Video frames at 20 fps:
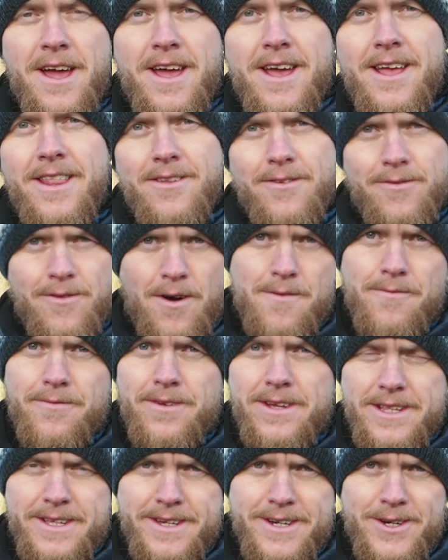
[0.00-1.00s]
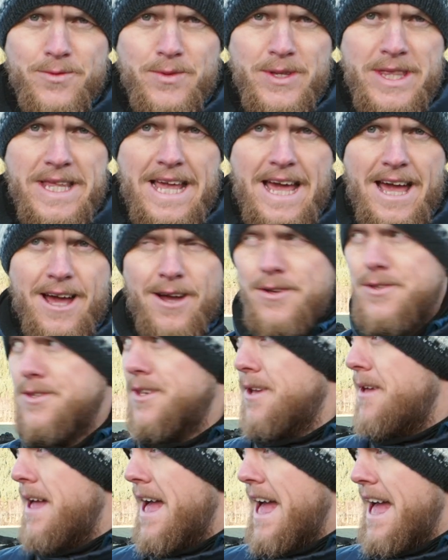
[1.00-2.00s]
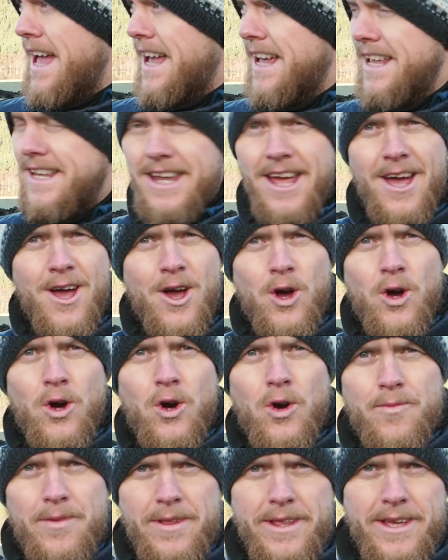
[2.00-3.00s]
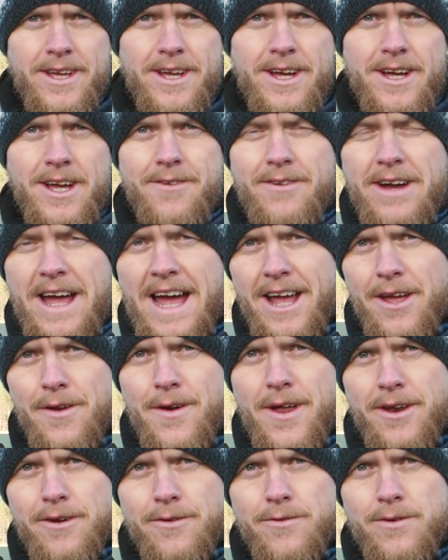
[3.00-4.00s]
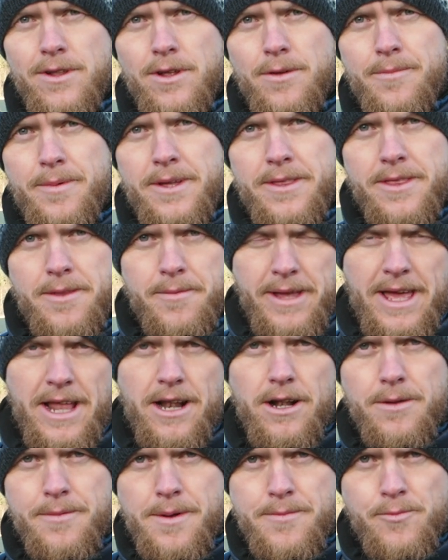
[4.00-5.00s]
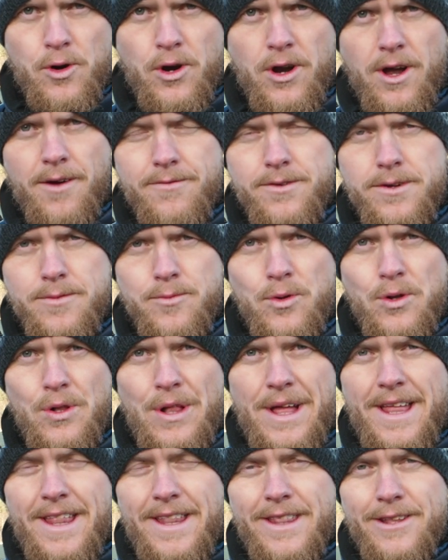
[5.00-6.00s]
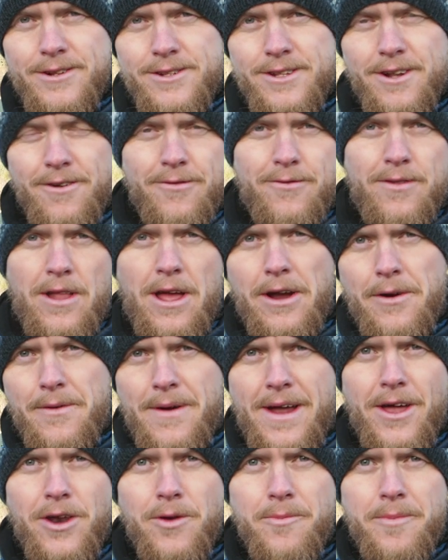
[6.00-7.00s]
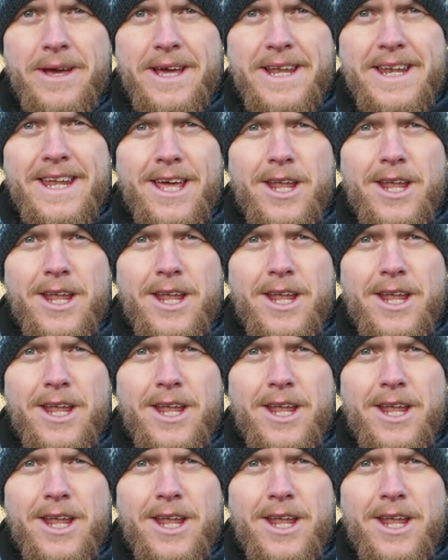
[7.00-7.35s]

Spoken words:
in the farm field here with the cows, and hopefully if I hang around there for a little bit, they'll get a little bit more comfortable and they'll stop flying around a bit,